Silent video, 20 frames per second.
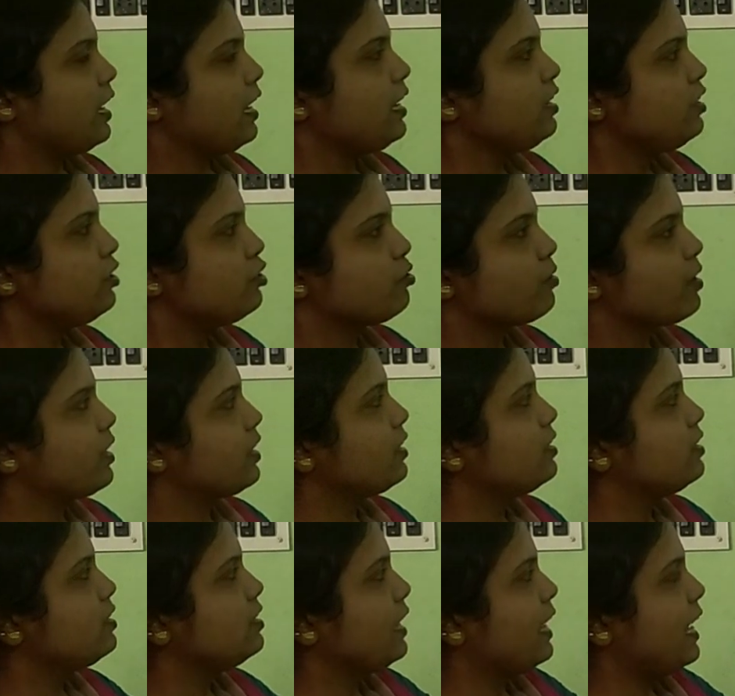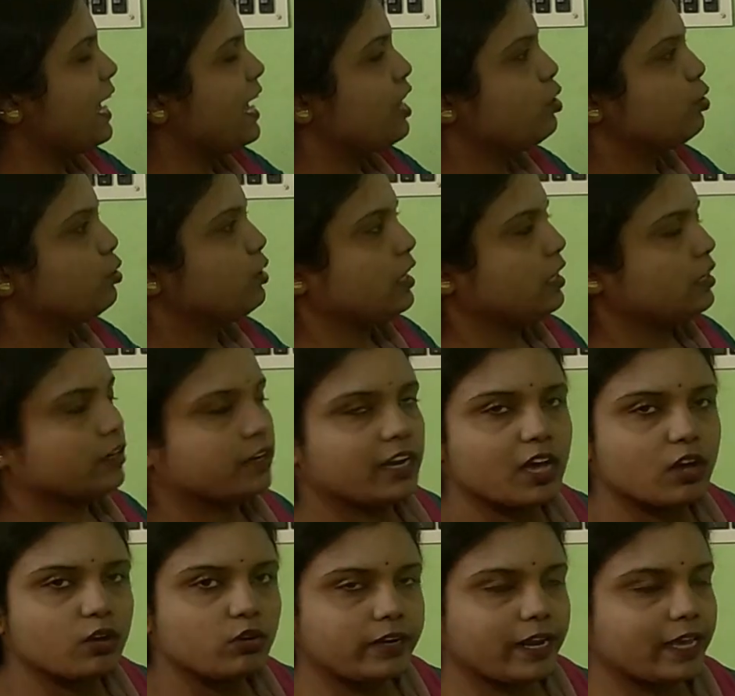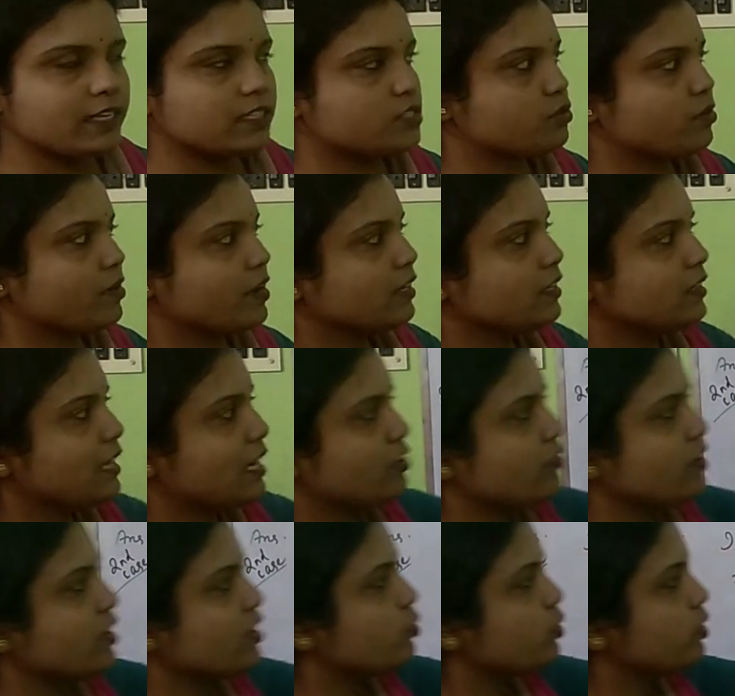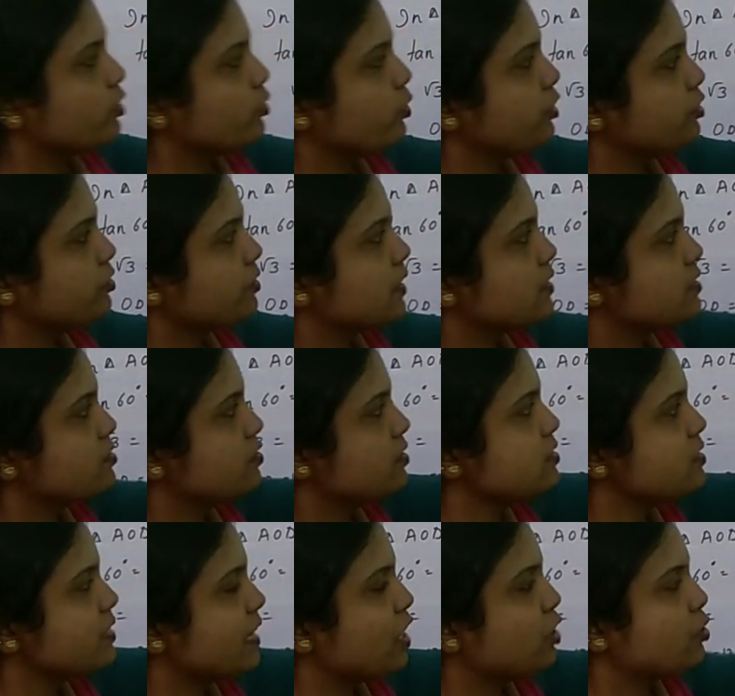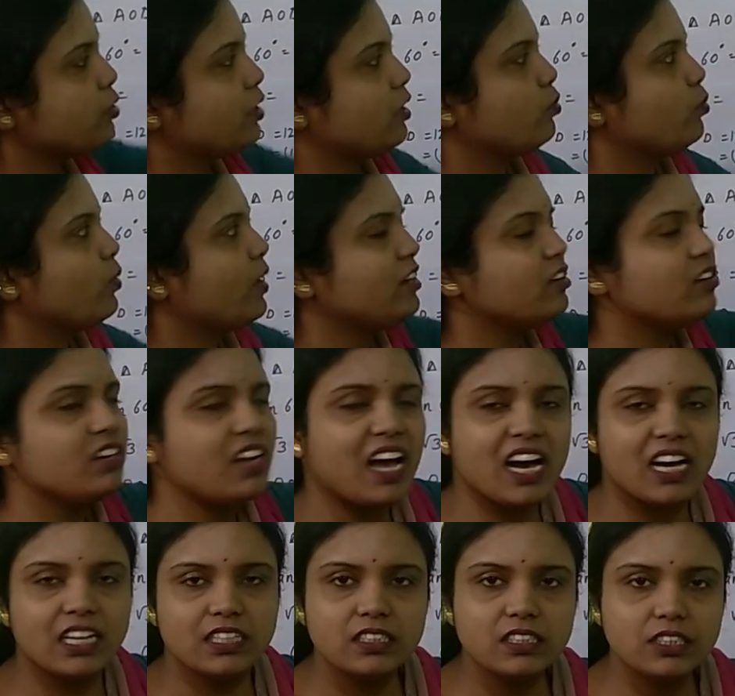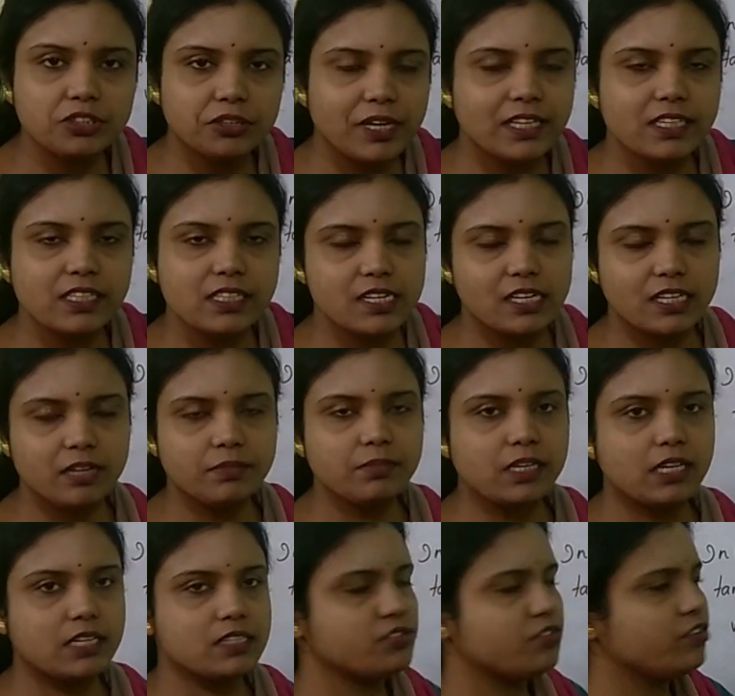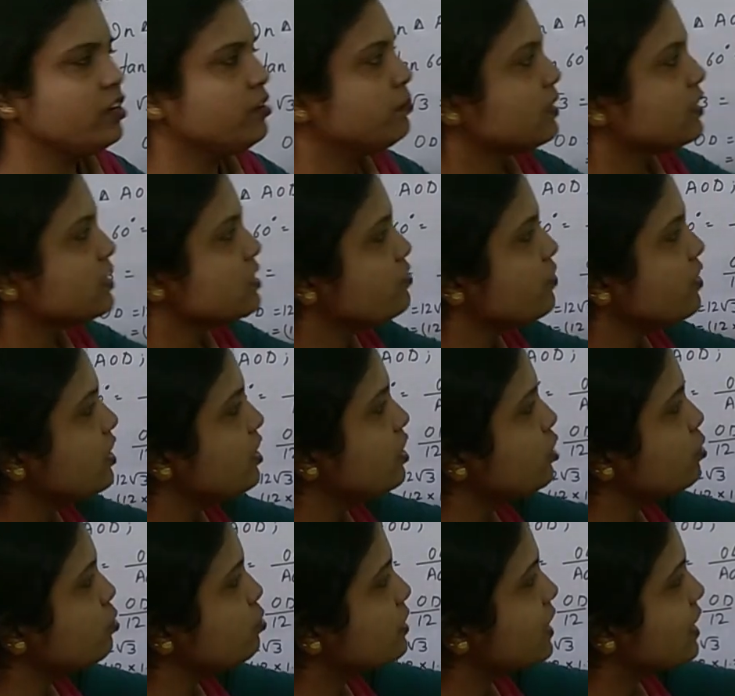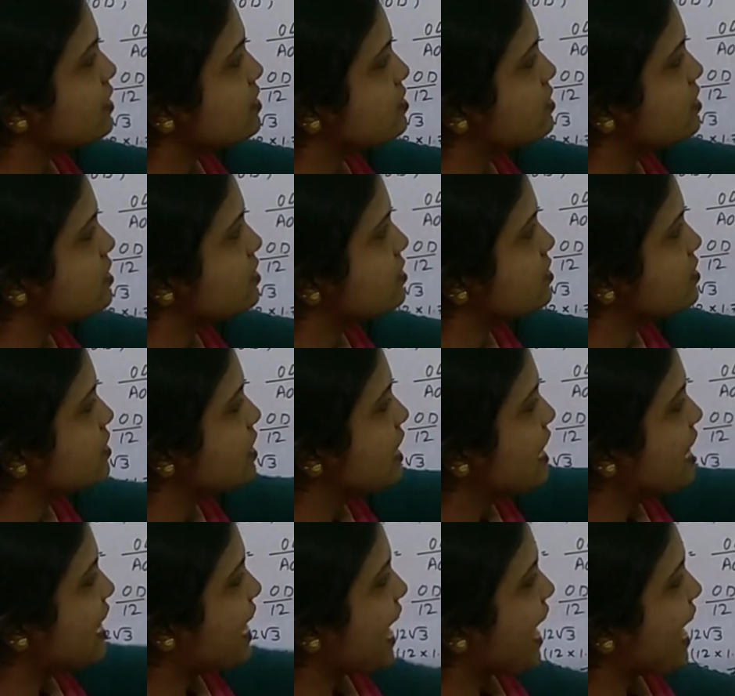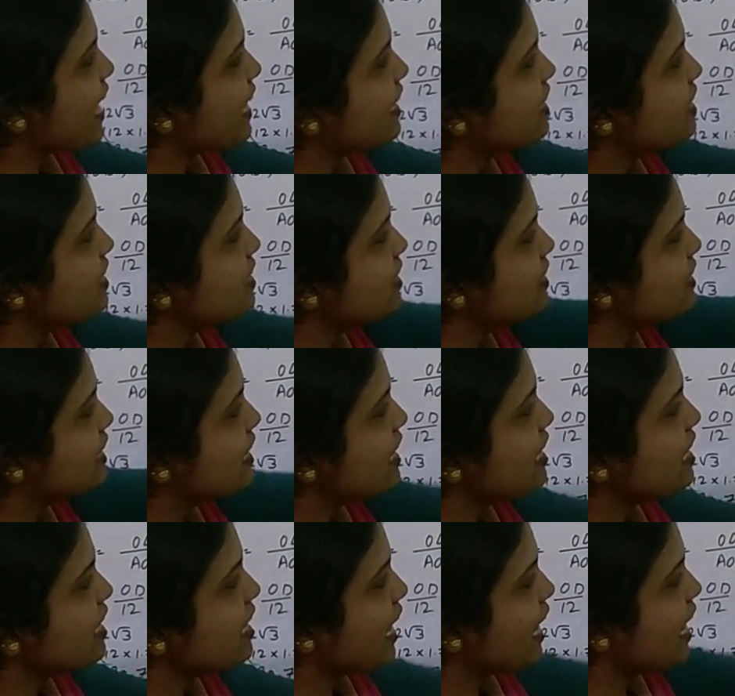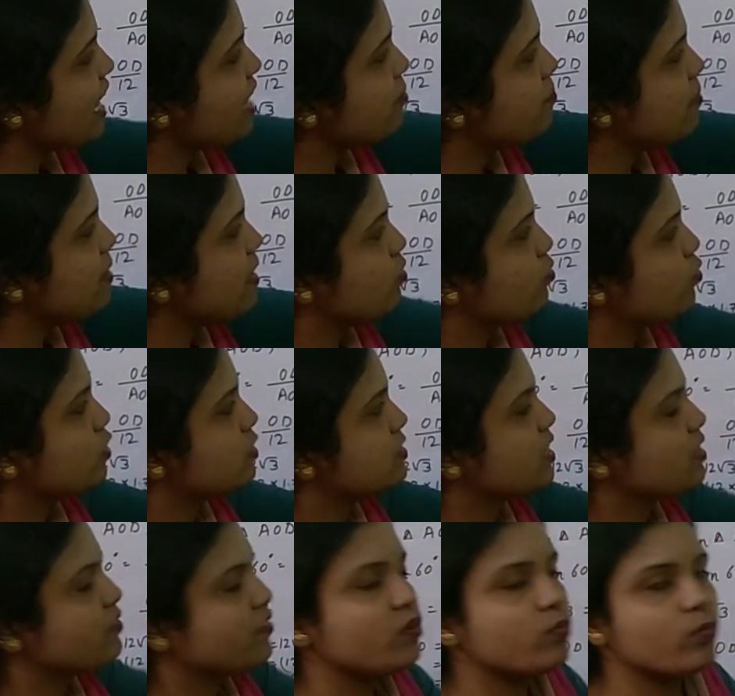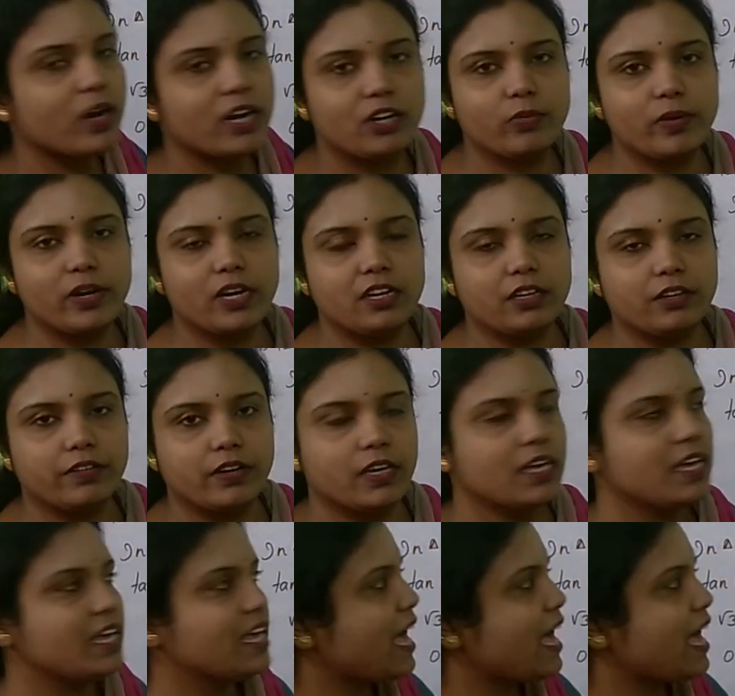In triangle AOD. Now next triangle that we are going to consider is AOD. Why not other triangles that I am considering? Because we knew that this angle DAB was given 120 degree.